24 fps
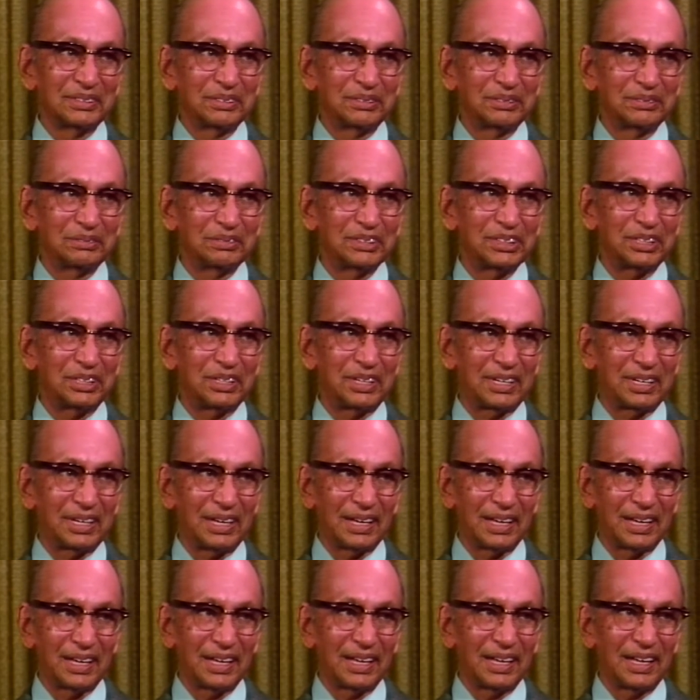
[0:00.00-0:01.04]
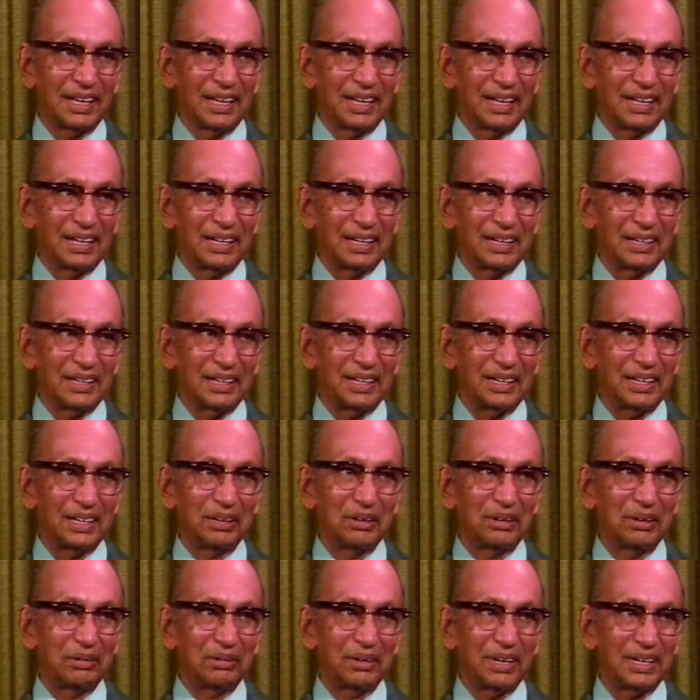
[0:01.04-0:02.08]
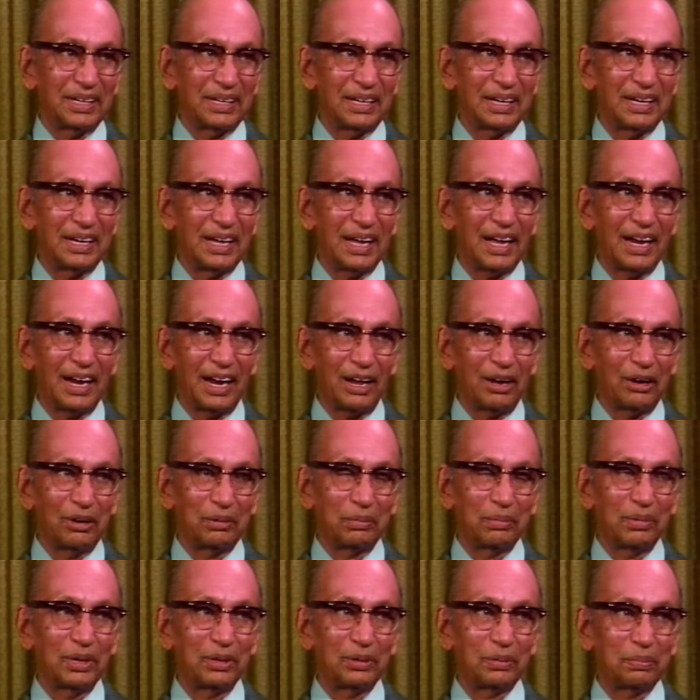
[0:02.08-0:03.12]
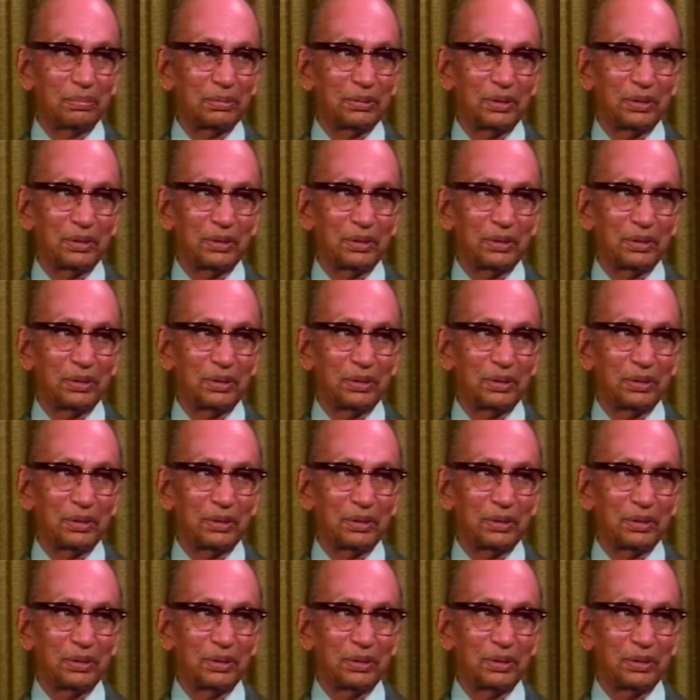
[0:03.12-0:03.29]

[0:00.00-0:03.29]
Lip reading: which the university allowed me to